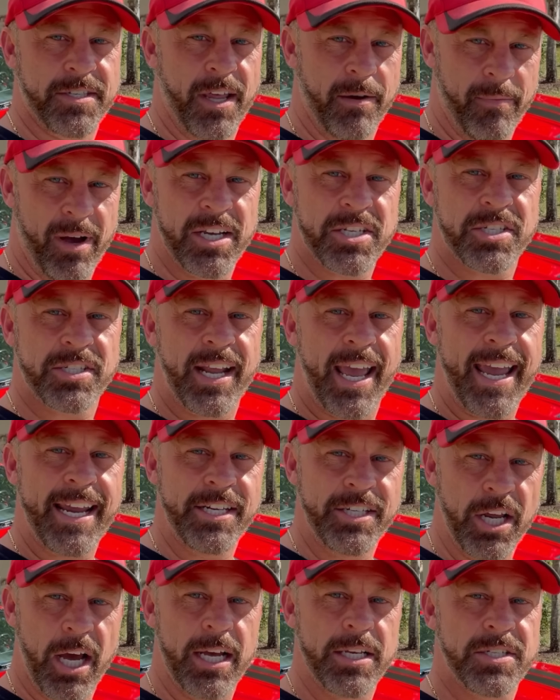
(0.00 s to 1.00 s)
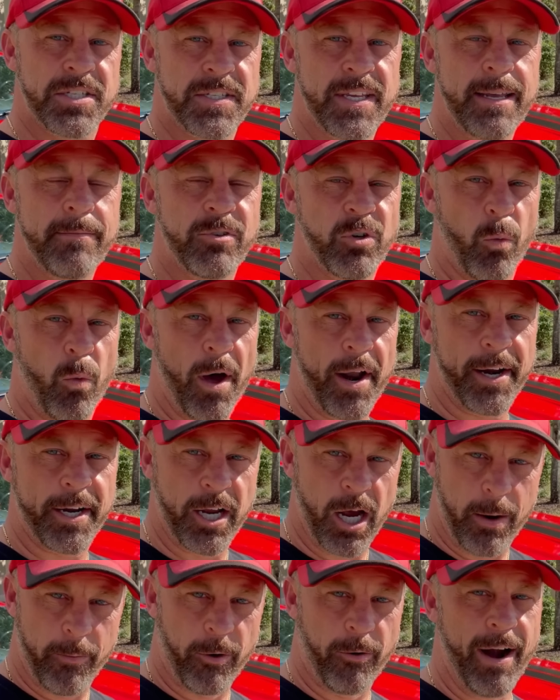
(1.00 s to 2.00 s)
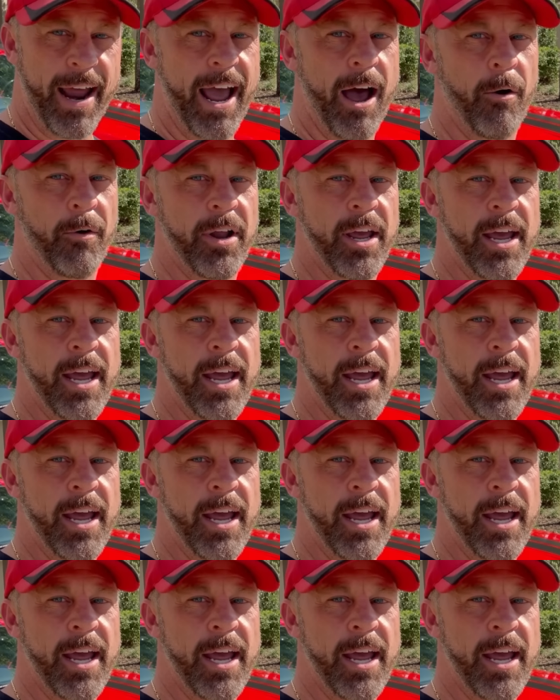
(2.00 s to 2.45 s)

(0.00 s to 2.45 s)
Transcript: the Mustang does seem to want to come around